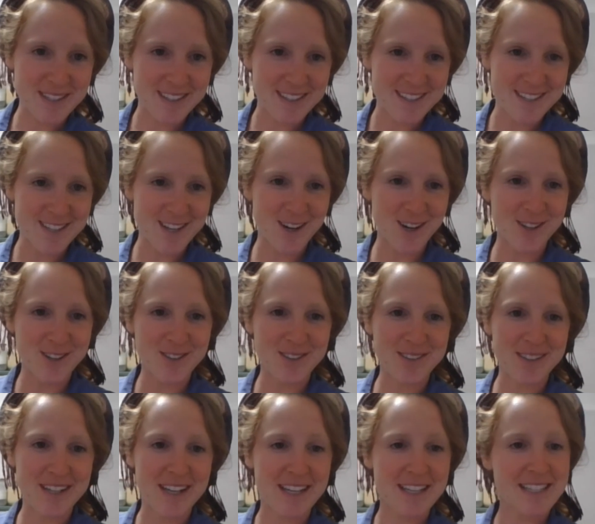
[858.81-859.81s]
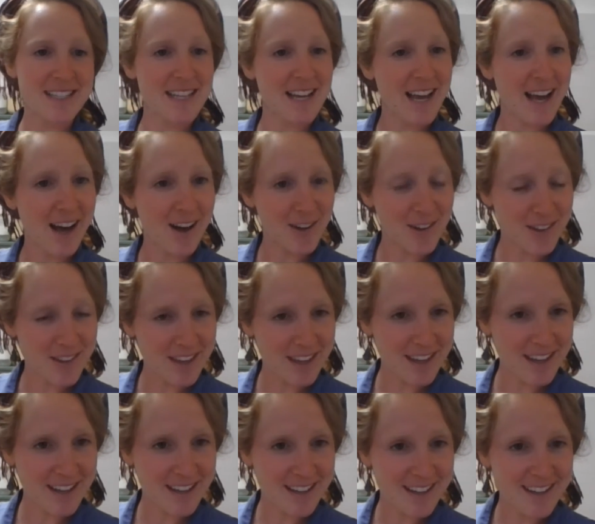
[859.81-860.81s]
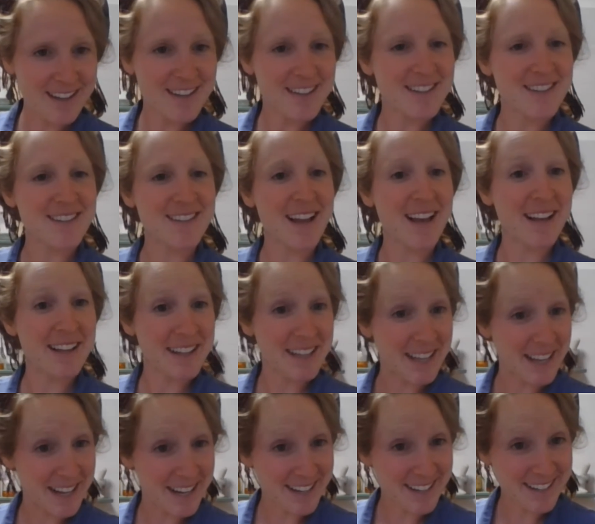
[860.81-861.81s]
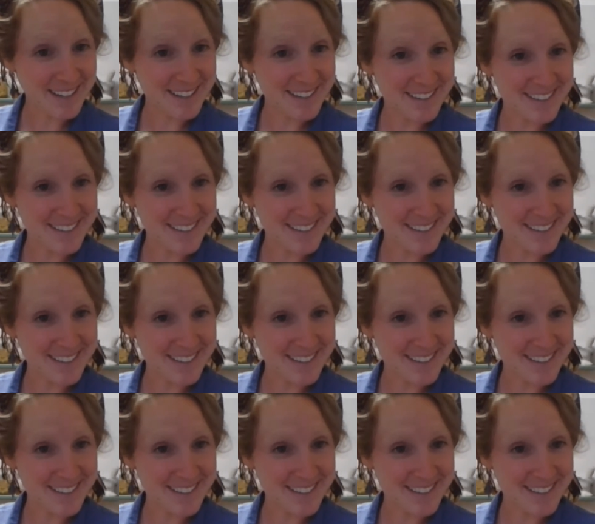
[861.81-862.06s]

So stay healthy, stay clean,